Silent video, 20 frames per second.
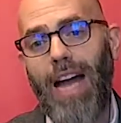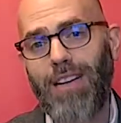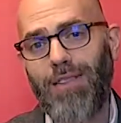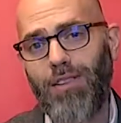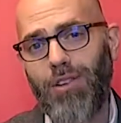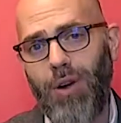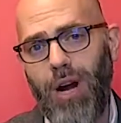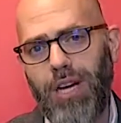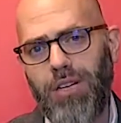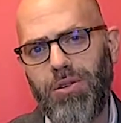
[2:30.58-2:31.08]

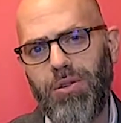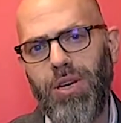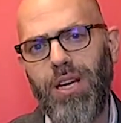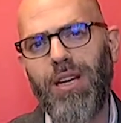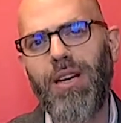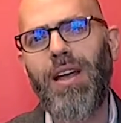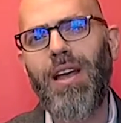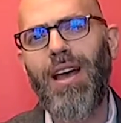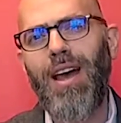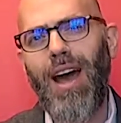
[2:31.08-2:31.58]
Active Directory
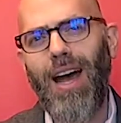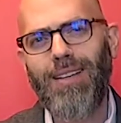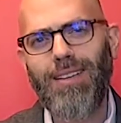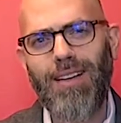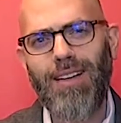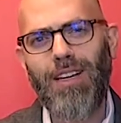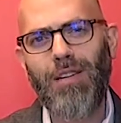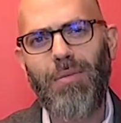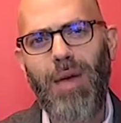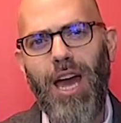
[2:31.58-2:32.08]
and
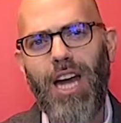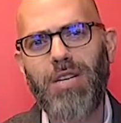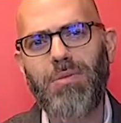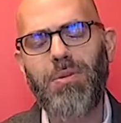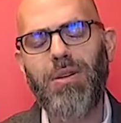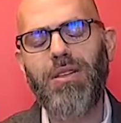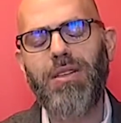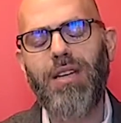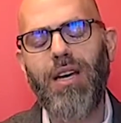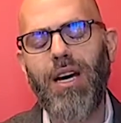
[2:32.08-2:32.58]
identity
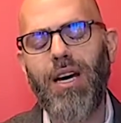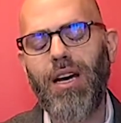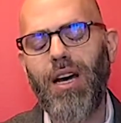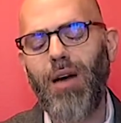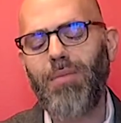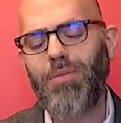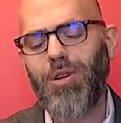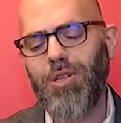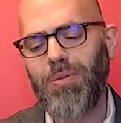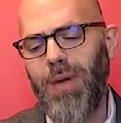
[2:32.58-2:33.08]
management
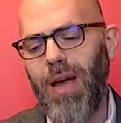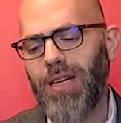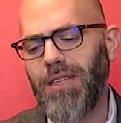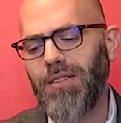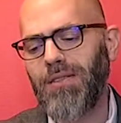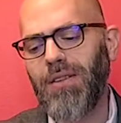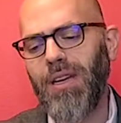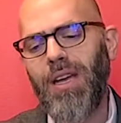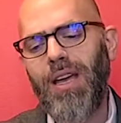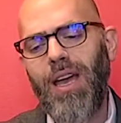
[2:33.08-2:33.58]

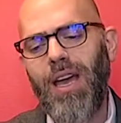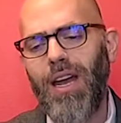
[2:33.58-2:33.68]
perspective.